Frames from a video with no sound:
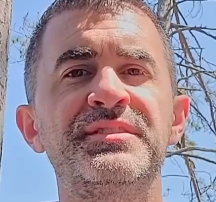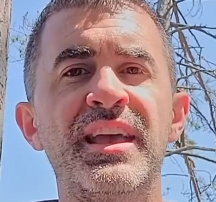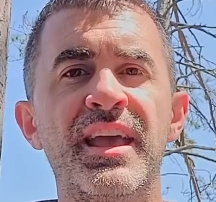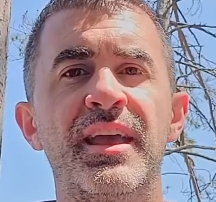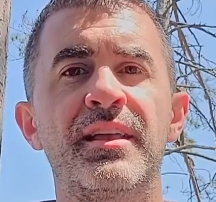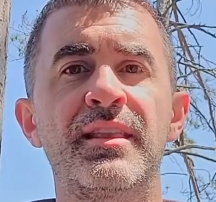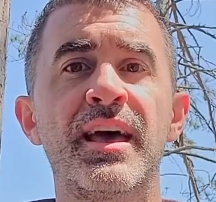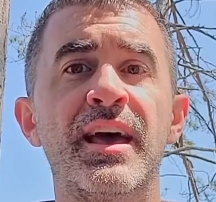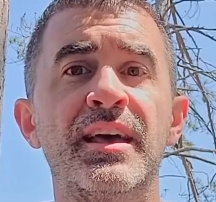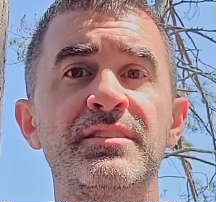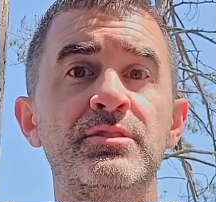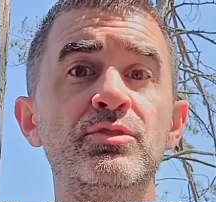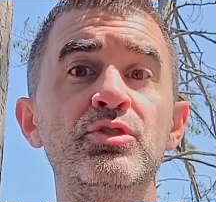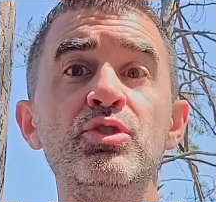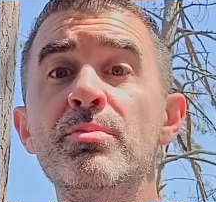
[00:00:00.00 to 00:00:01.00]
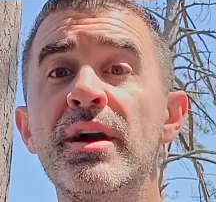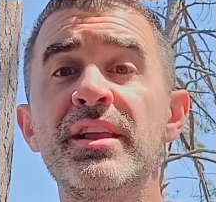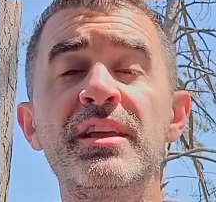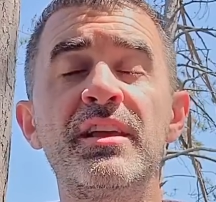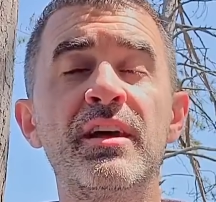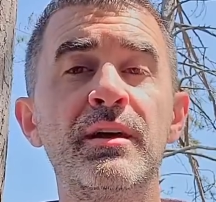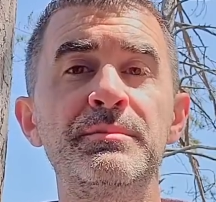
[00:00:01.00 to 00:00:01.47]
can last. New
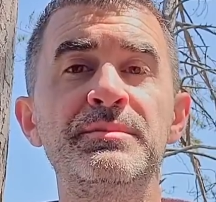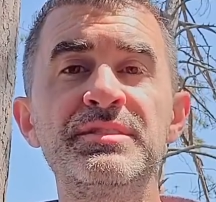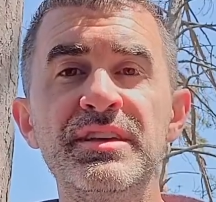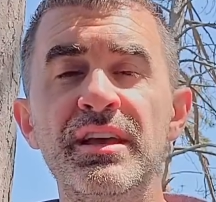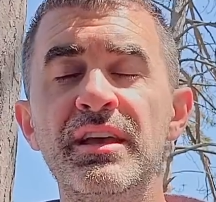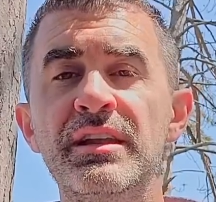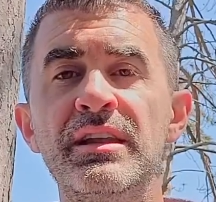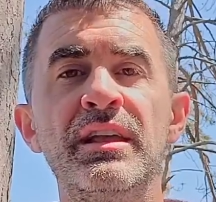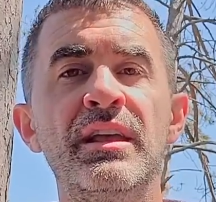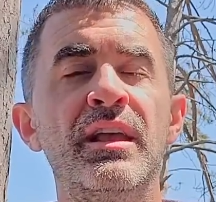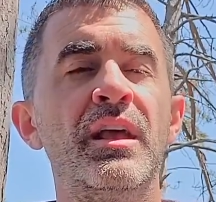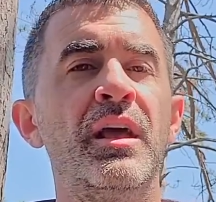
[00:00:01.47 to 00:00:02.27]
money comes in,